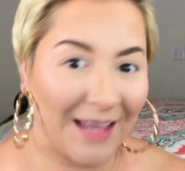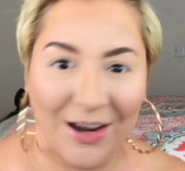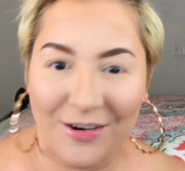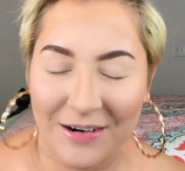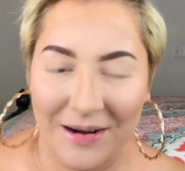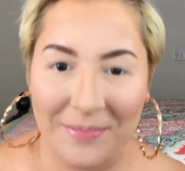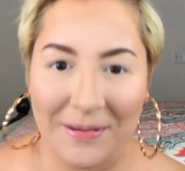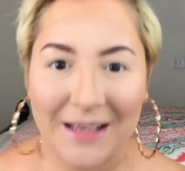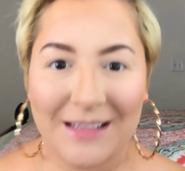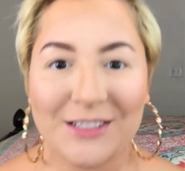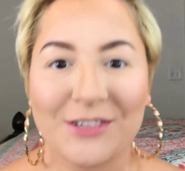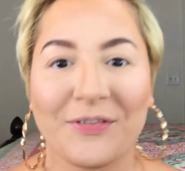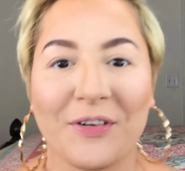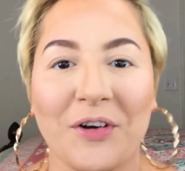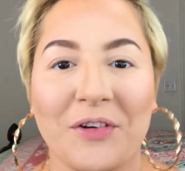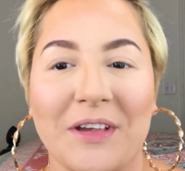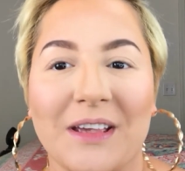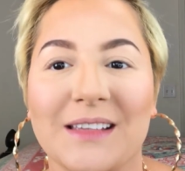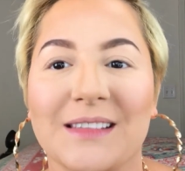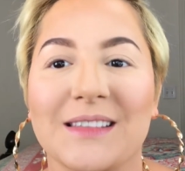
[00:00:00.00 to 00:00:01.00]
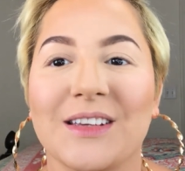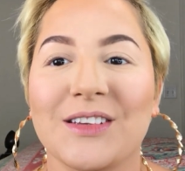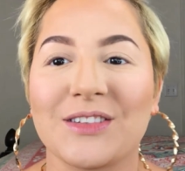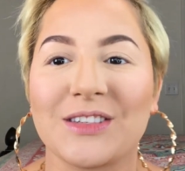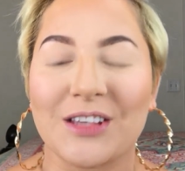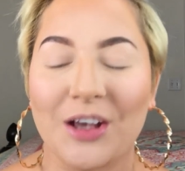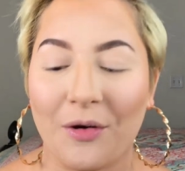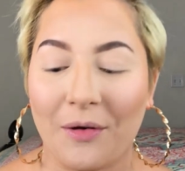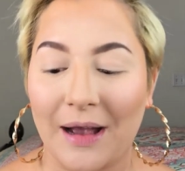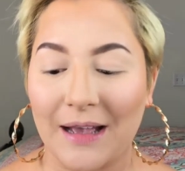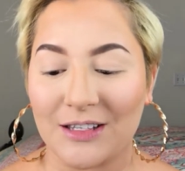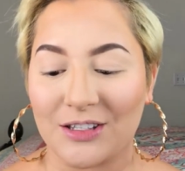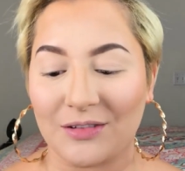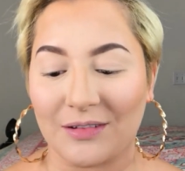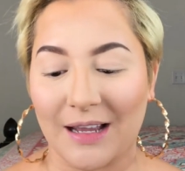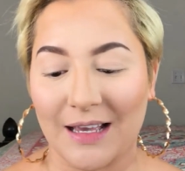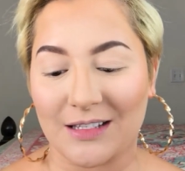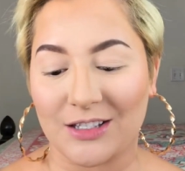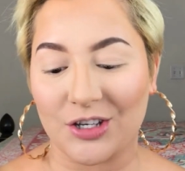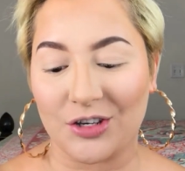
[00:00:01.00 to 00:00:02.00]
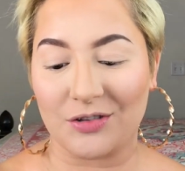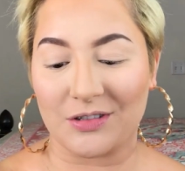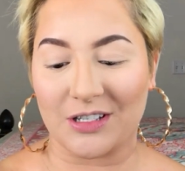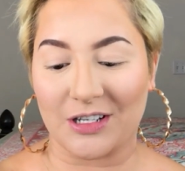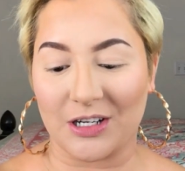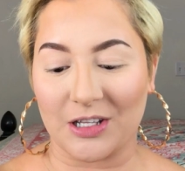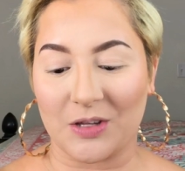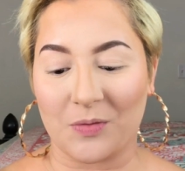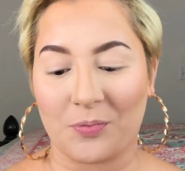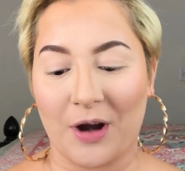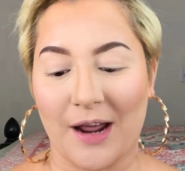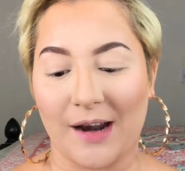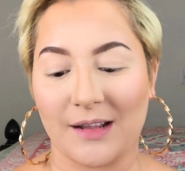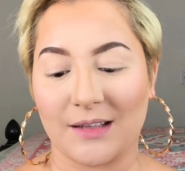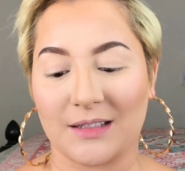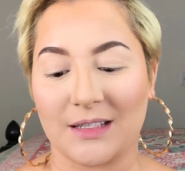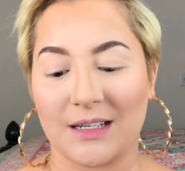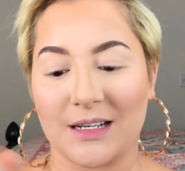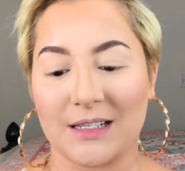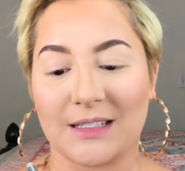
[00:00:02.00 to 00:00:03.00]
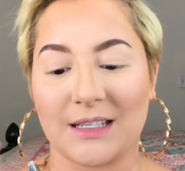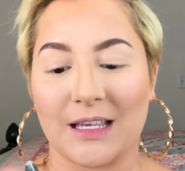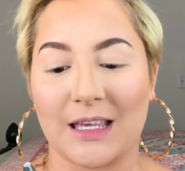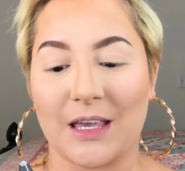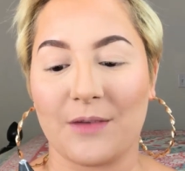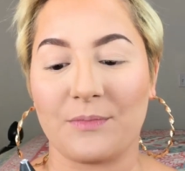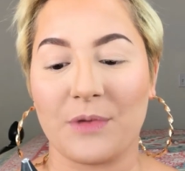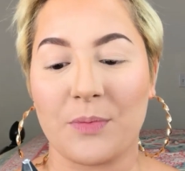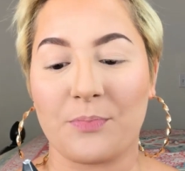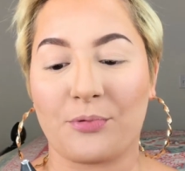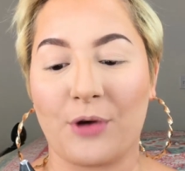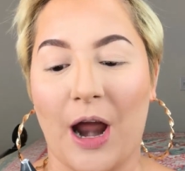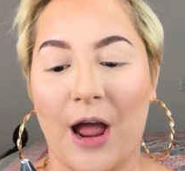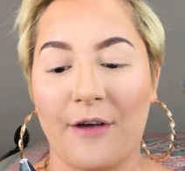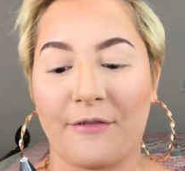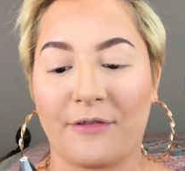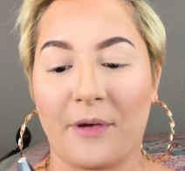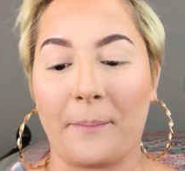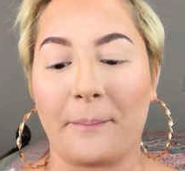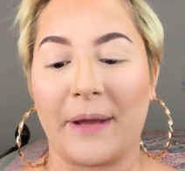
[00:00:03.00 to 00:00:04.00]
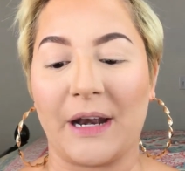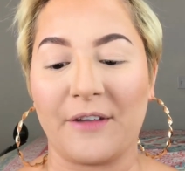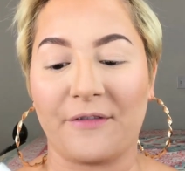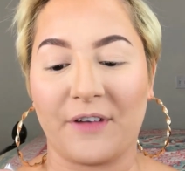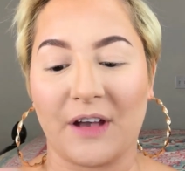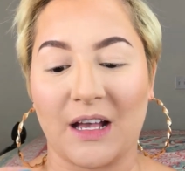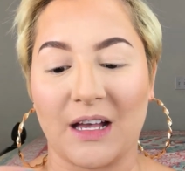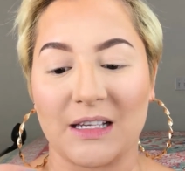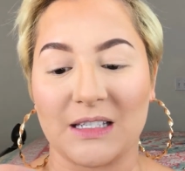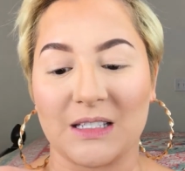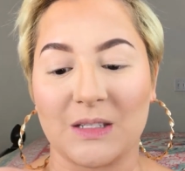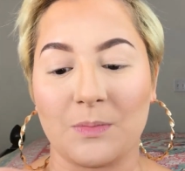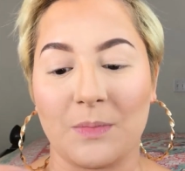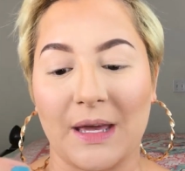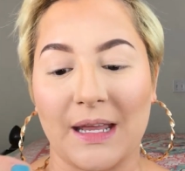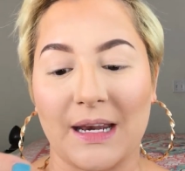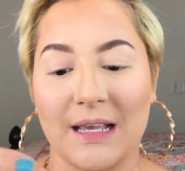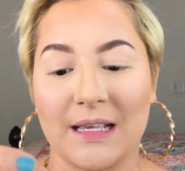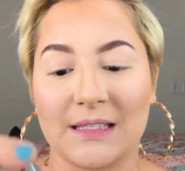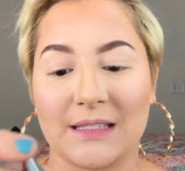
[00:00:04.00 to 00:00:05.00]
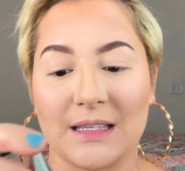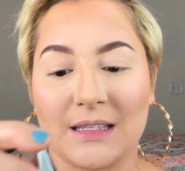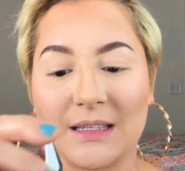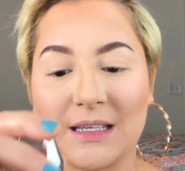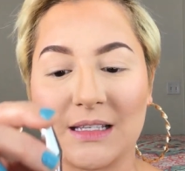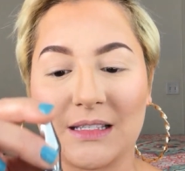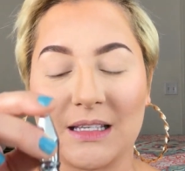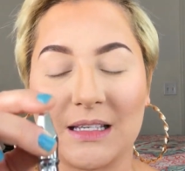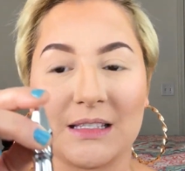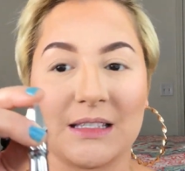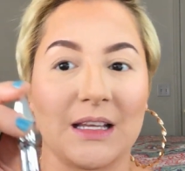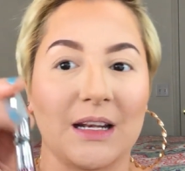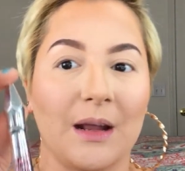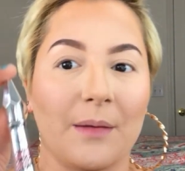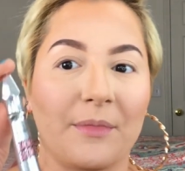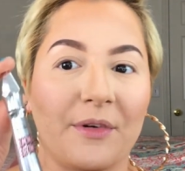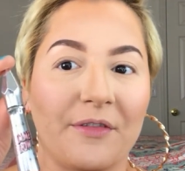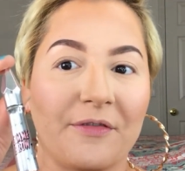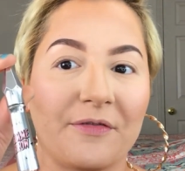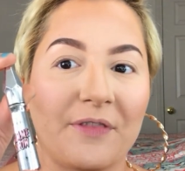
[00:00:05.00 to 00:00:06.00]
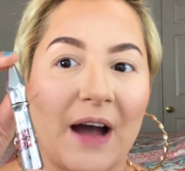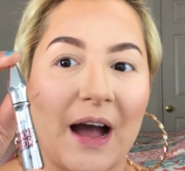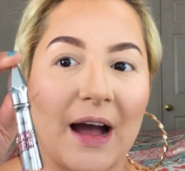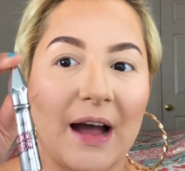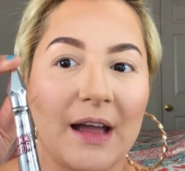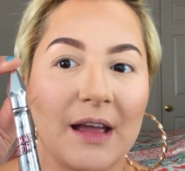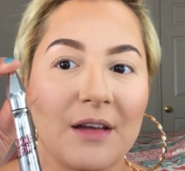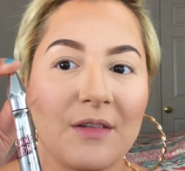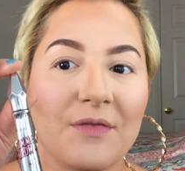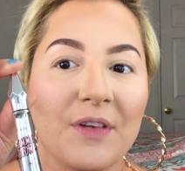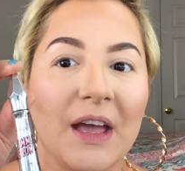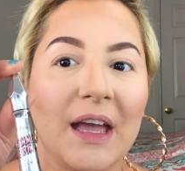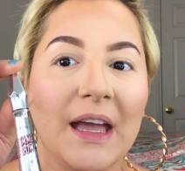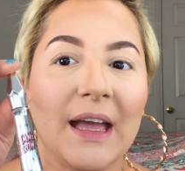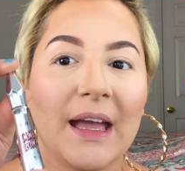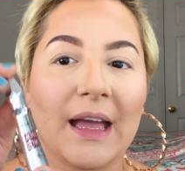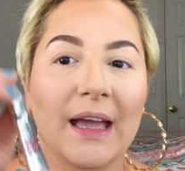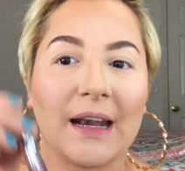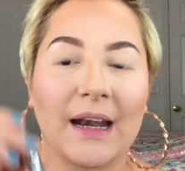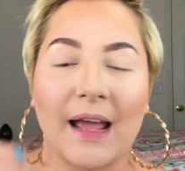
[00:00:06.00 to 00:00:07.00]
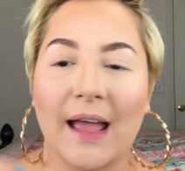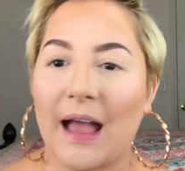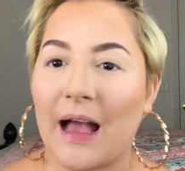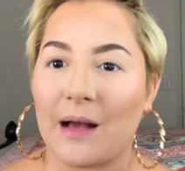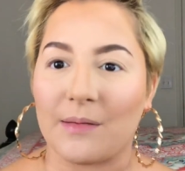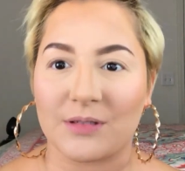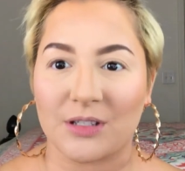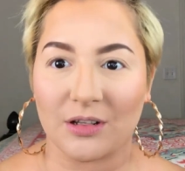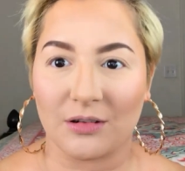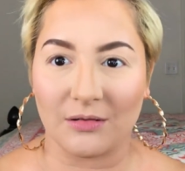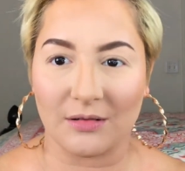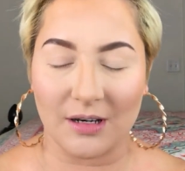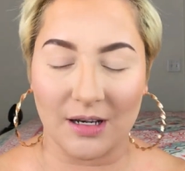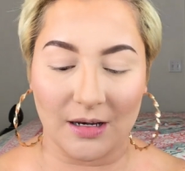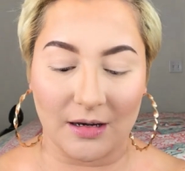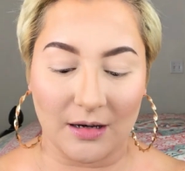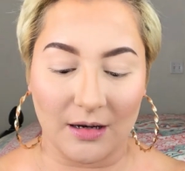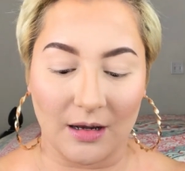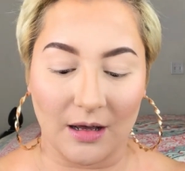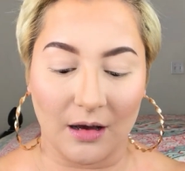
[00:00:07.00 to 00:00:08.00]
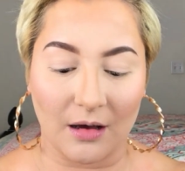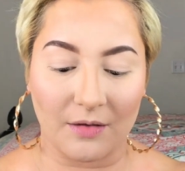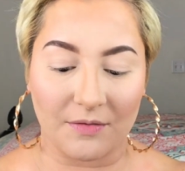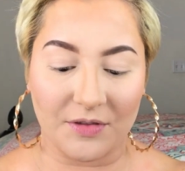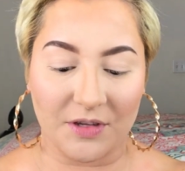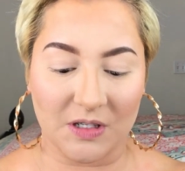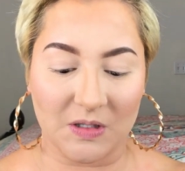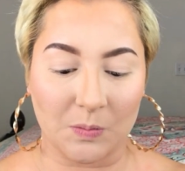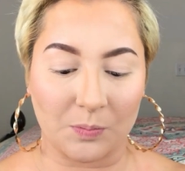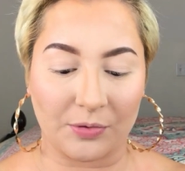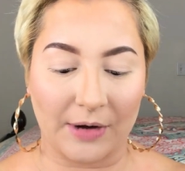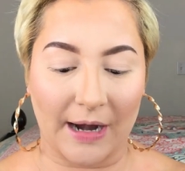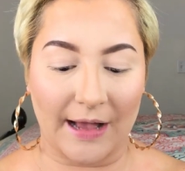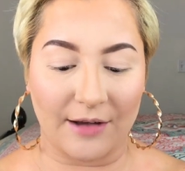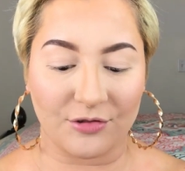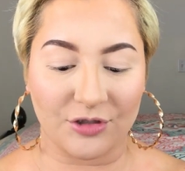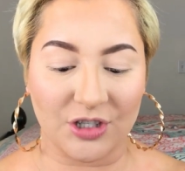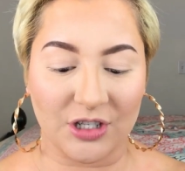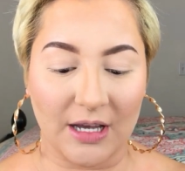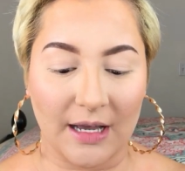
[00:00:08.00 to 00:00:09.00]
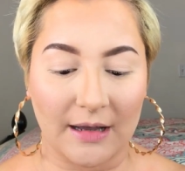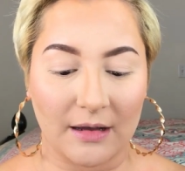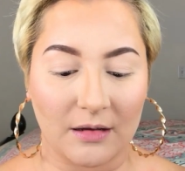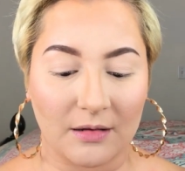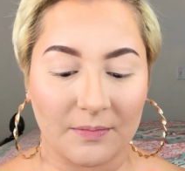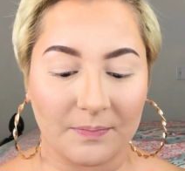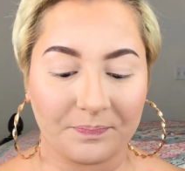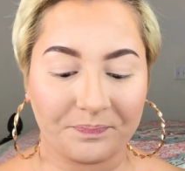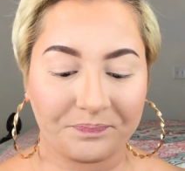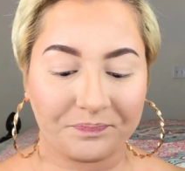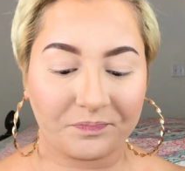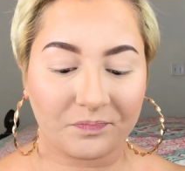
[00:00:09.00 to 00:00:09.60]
Alright, back to focus. So I do like to use another product. That is the Gimme Brow from Benefit Cosmetics. This is a number 5, and I absolutely love this brow gel.